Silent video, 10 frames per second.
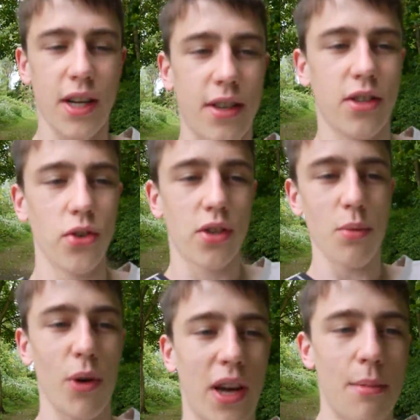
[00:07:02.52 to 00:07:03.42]
it as soon as
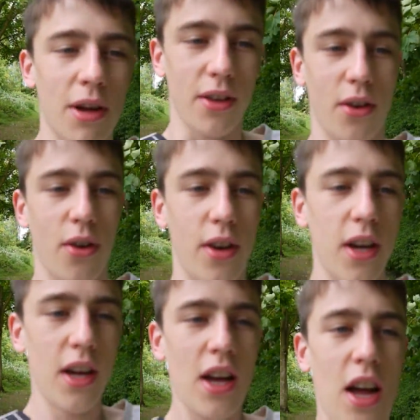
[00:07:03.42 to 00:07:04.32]
someone came around the corner.
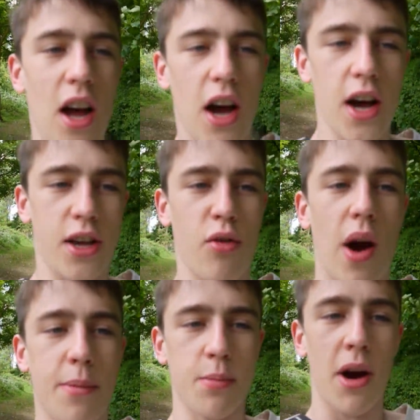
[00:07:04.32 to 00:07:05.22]
I
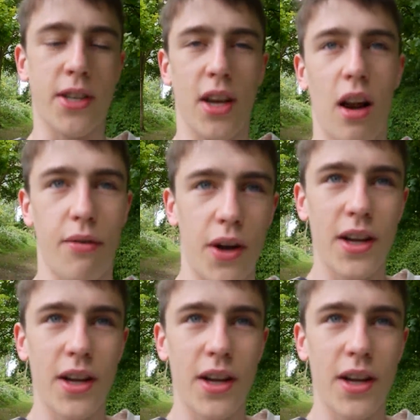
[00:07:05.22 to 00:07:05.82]
crabbed myself.